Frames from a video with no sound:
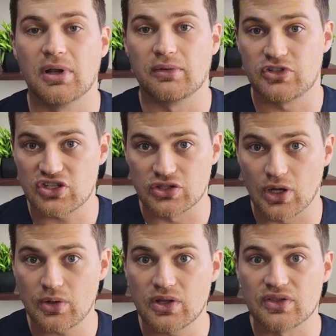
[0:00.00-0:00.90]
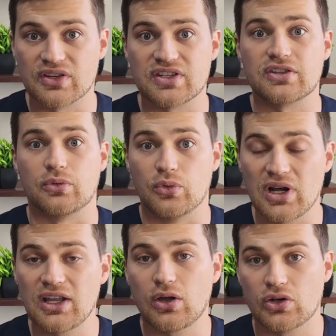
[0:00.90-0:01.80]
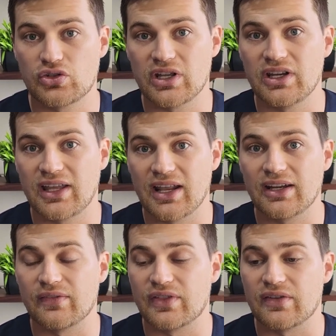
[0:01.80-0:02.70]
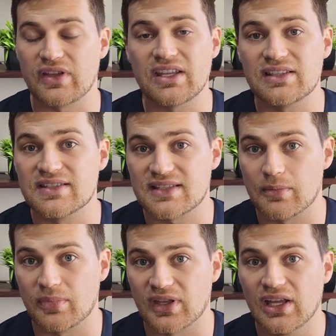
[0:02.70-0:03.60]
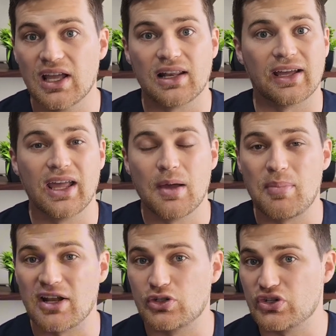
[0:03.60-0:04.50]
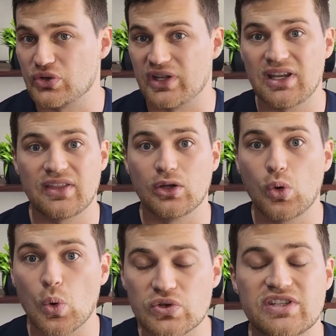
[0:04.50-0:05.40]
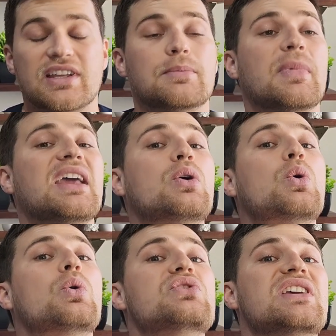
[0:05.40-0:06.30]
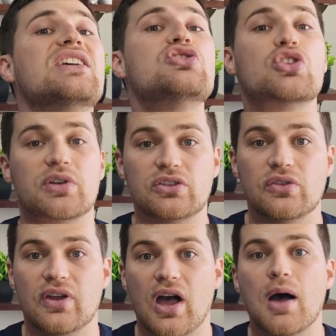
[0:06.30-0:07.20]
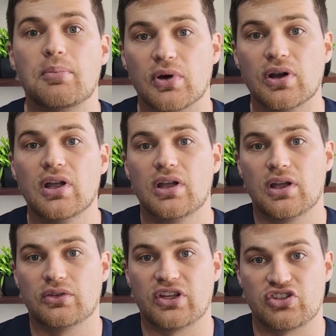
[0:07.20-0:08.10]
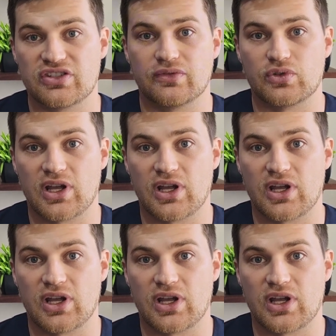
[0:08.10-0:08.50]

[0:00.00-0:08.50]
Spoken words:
But just know this is really contraindicated if they've eaten something like batteries or anything caustic that may cause injury to their upper digestive